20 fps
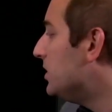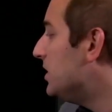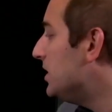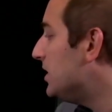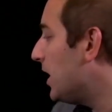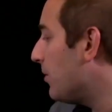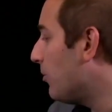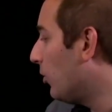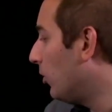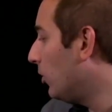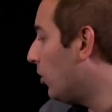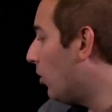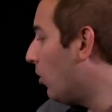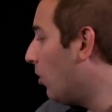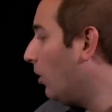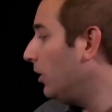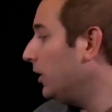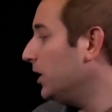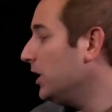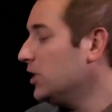to disable
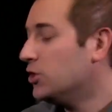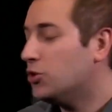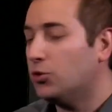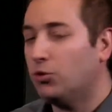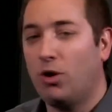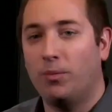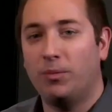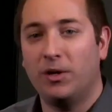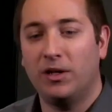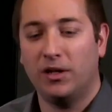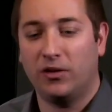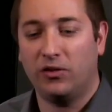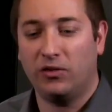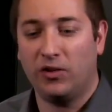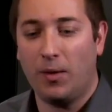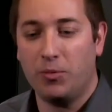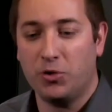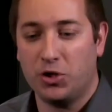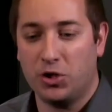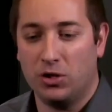all interrupt and
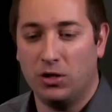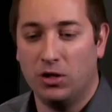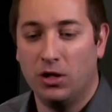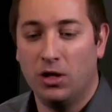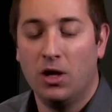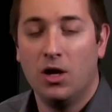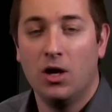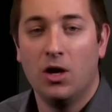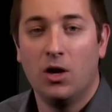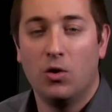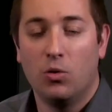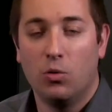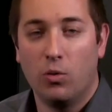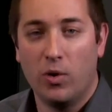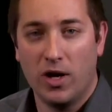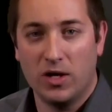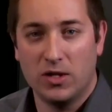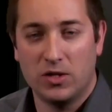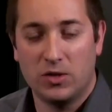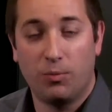exception
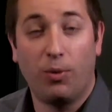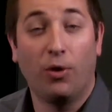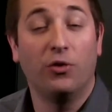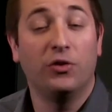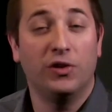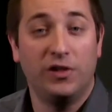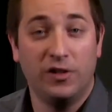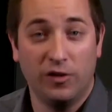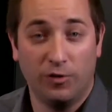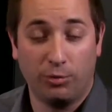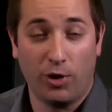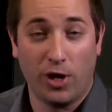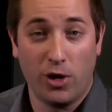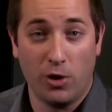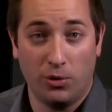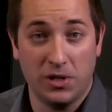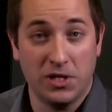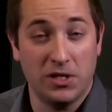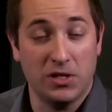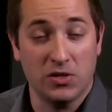with positive
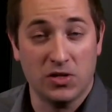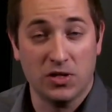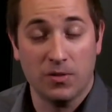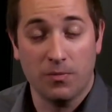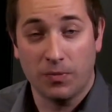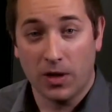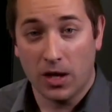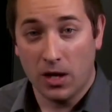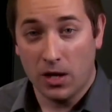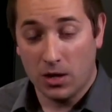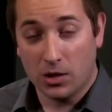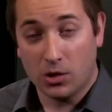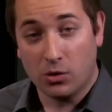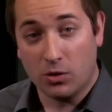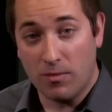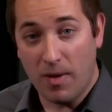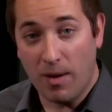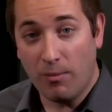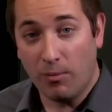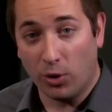priorities.
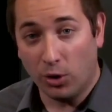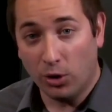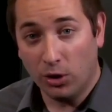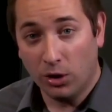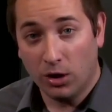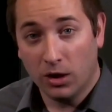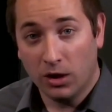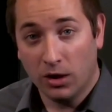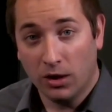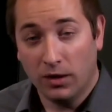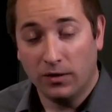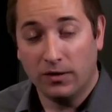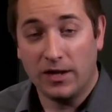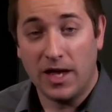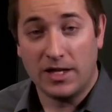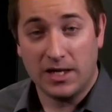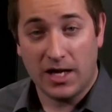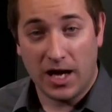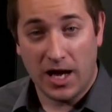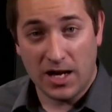Remember
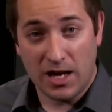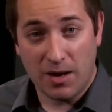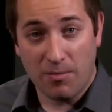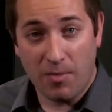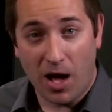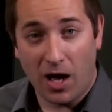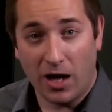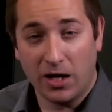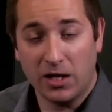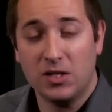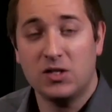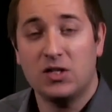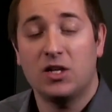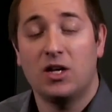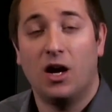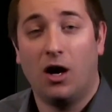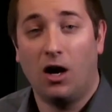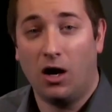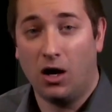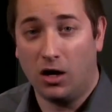that
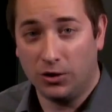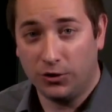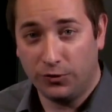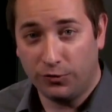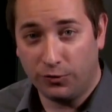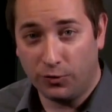NMIs, odd